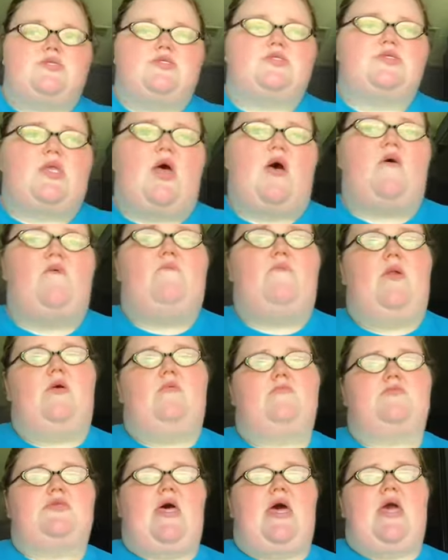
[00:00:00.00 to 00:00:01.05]
and stuff. But
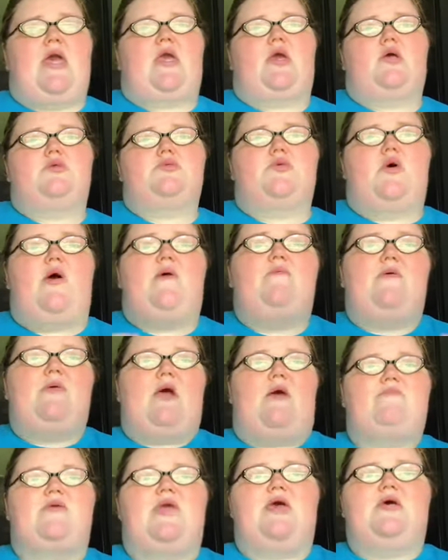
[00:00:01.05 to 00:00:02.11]
it was like, so
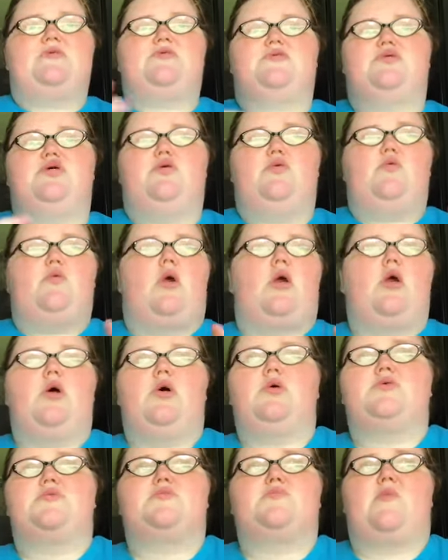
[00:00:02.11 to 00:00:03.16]
I've kissed two
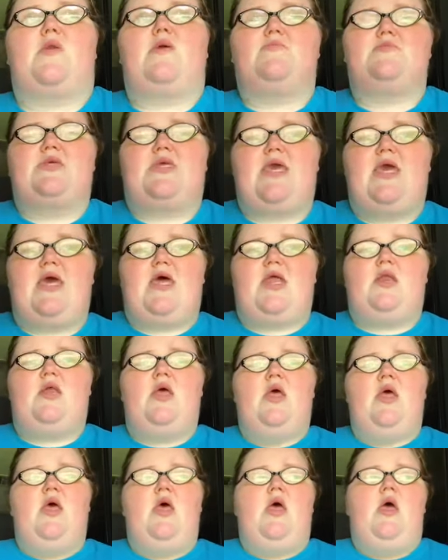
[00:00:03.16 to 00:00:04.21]
girls when I was a kid.
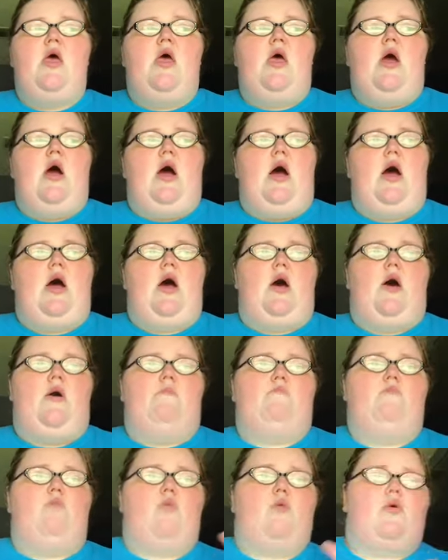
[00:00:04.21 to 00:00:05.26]

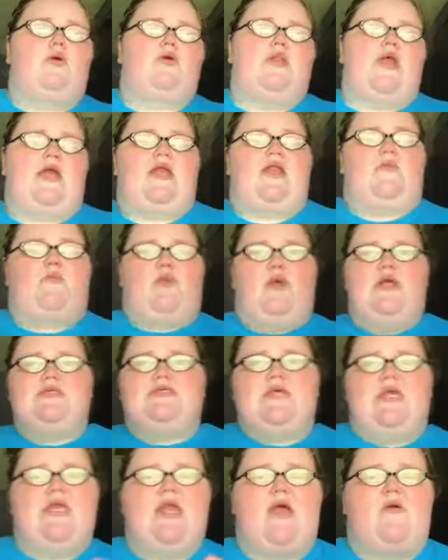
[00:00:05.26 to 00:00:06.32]
More like in the
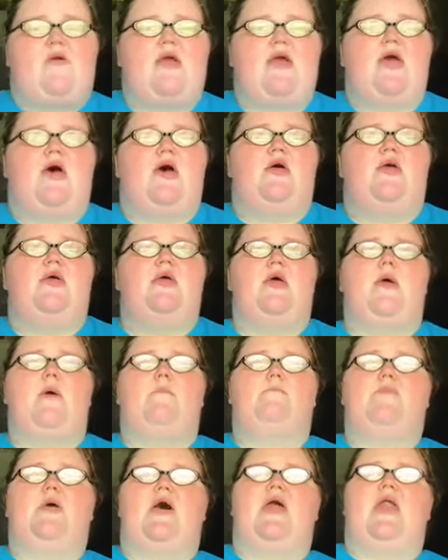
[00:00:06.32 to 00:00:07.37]
preteen area.
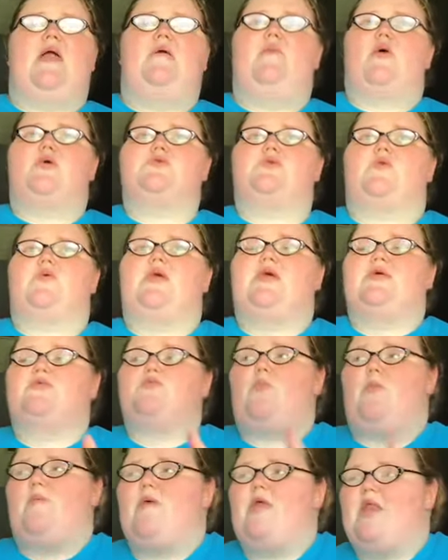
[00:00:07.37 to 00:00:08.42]
But I've also
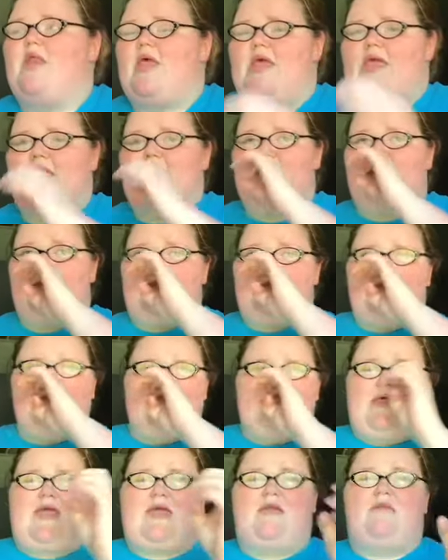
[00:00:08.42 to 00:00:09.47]
kissed women, like,
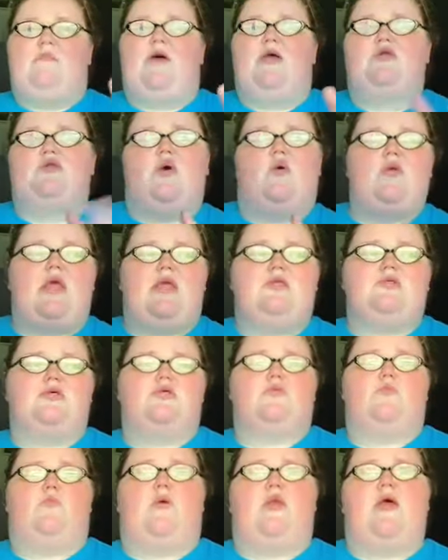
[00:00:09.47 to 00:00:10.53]
in my adult
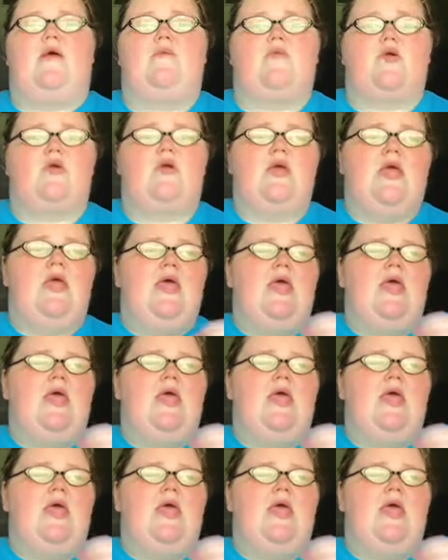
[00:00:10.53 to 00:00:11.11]
ages, whatever.